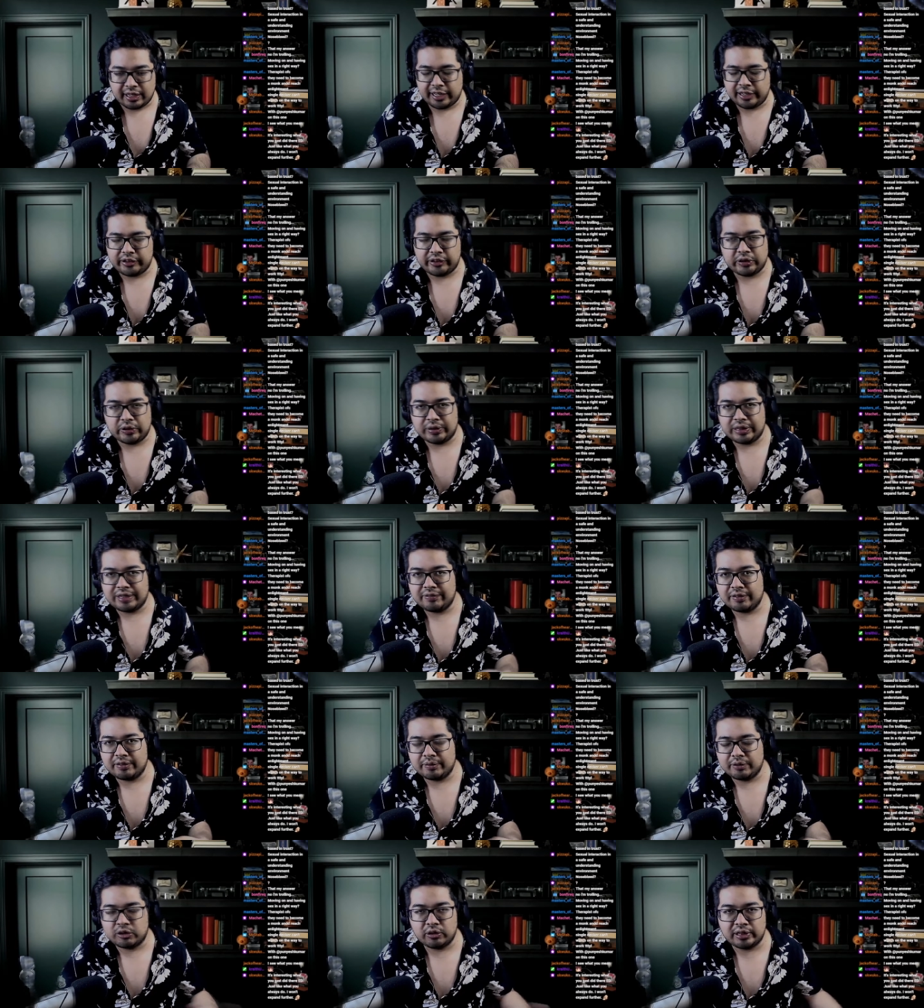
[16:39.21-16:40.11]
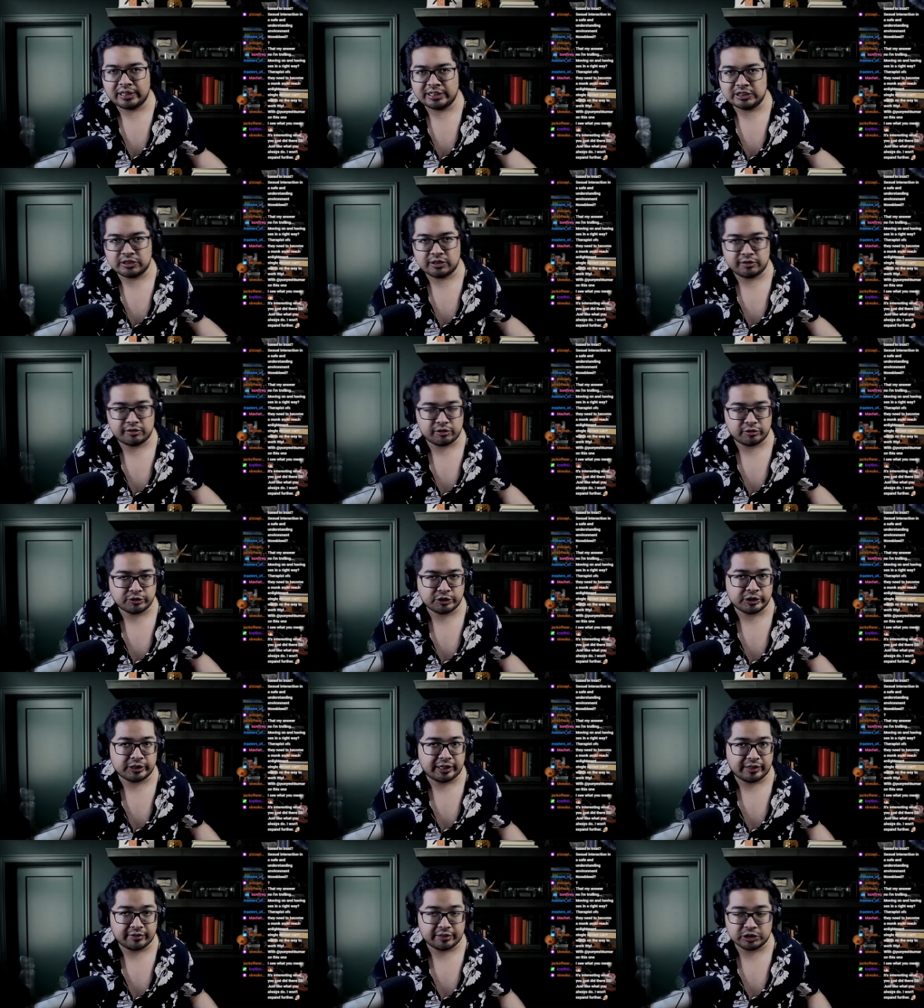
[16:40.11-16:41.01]
I don't know, even going into the
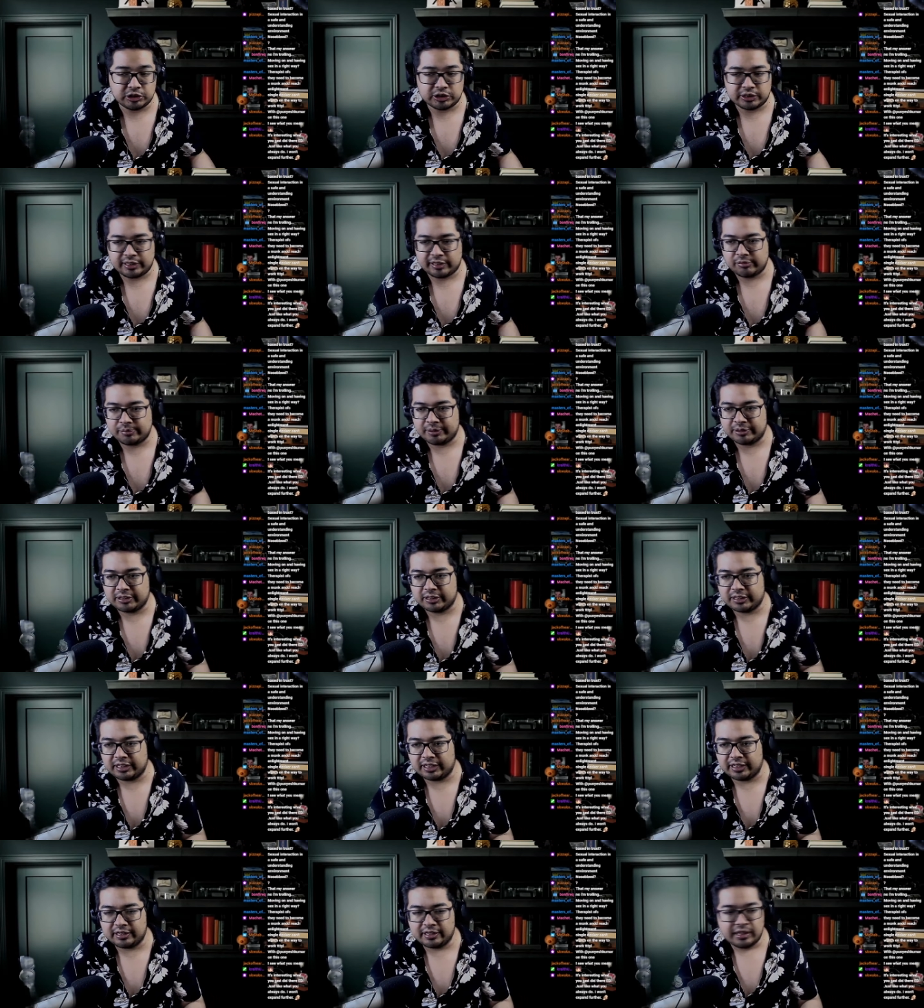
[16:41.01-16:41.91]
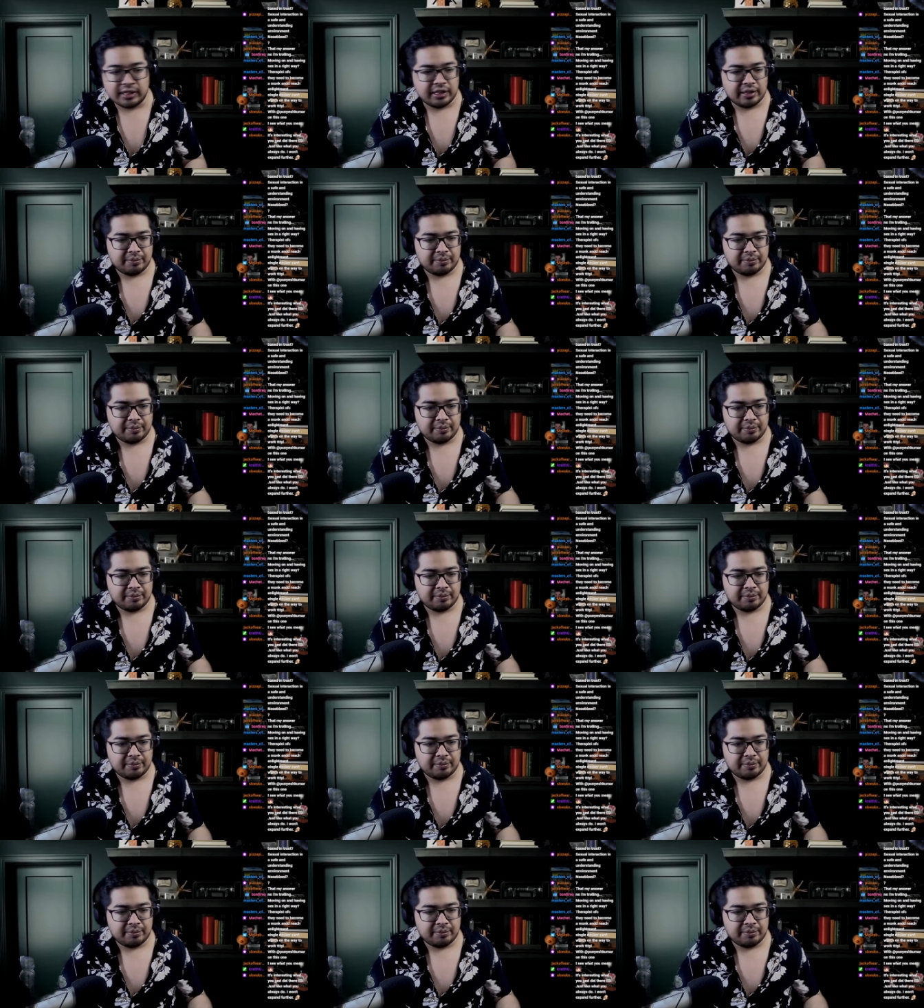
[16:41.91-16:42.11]
socialization aspect again,